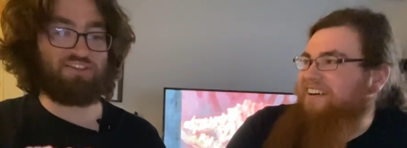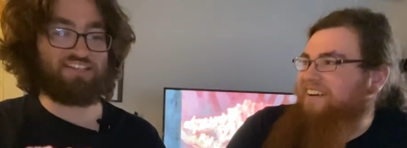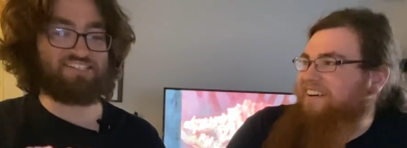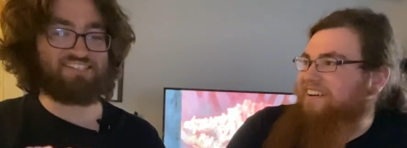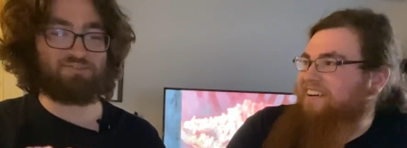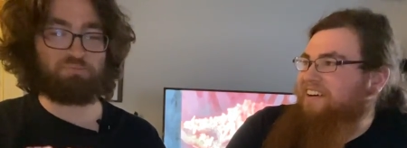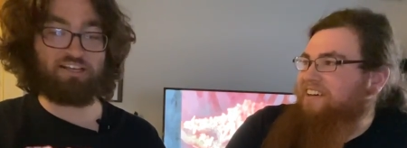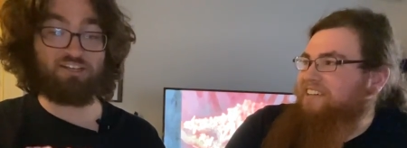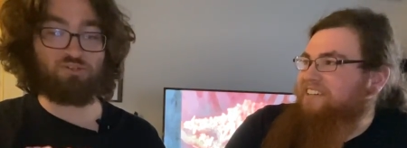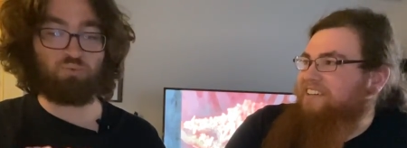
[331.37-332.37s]
Speaker 1: this
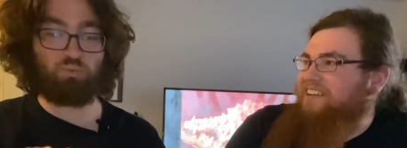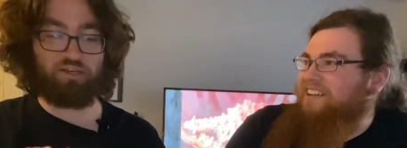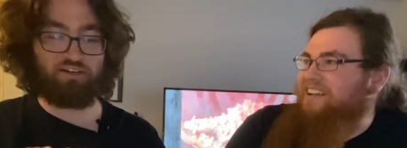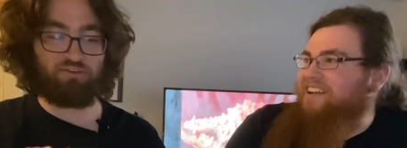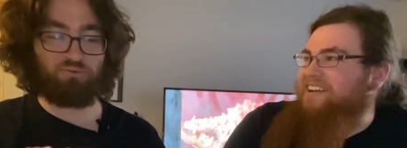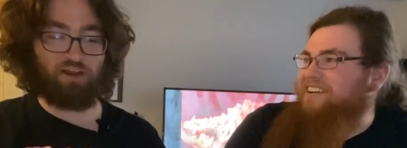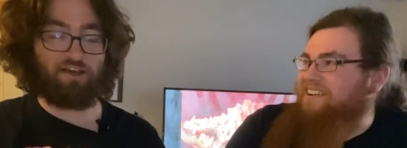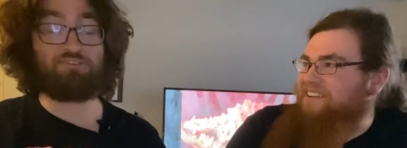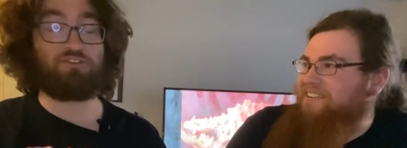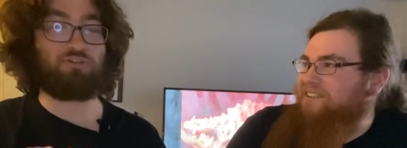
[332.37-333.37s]
because we don't
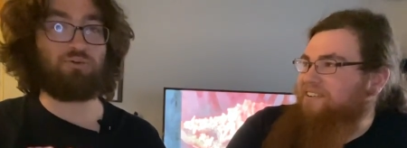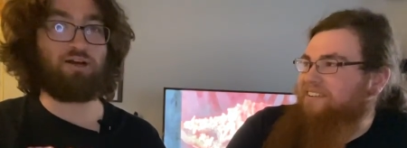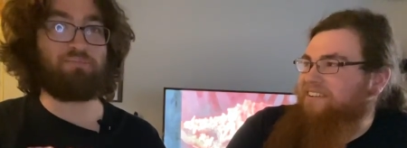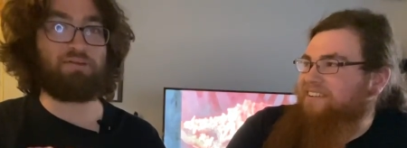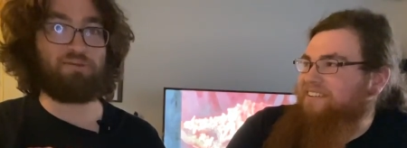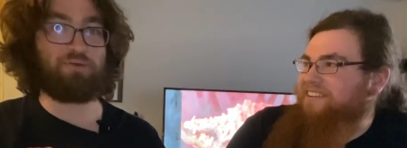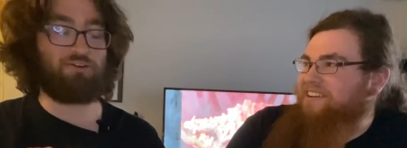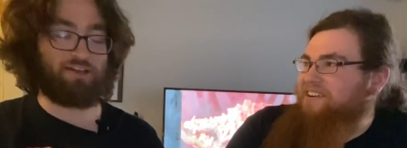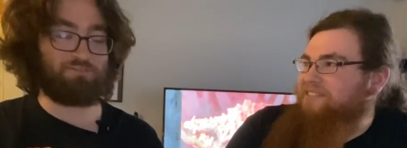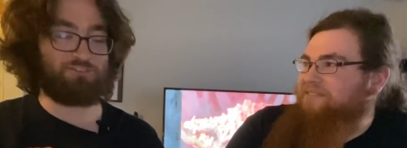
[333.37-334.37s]
have to throw up and we don't have